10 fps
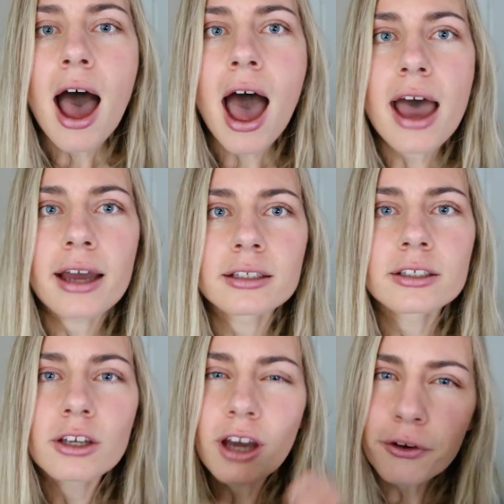and
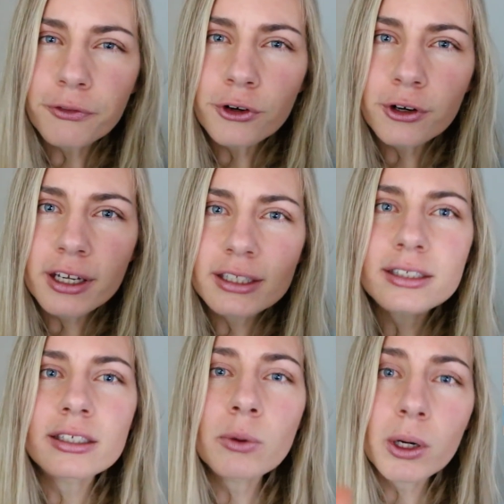go through it,
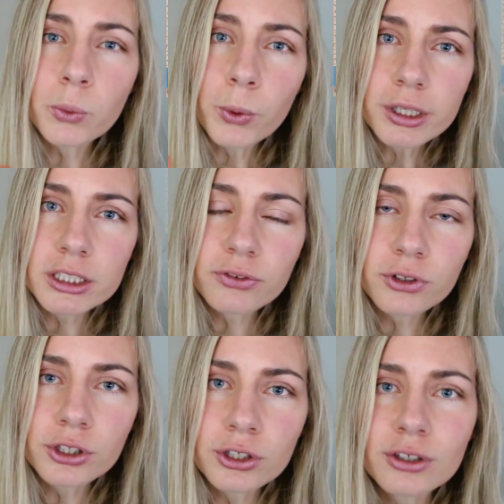see what works
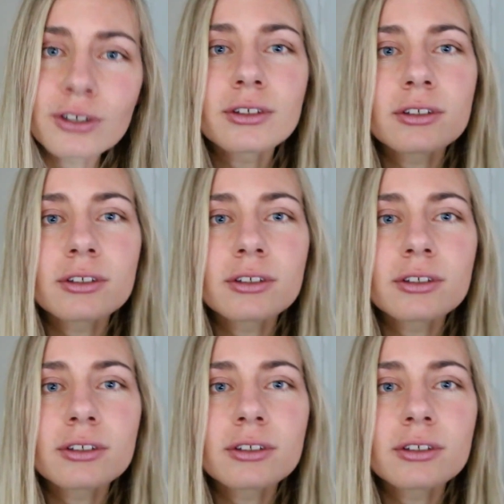for you,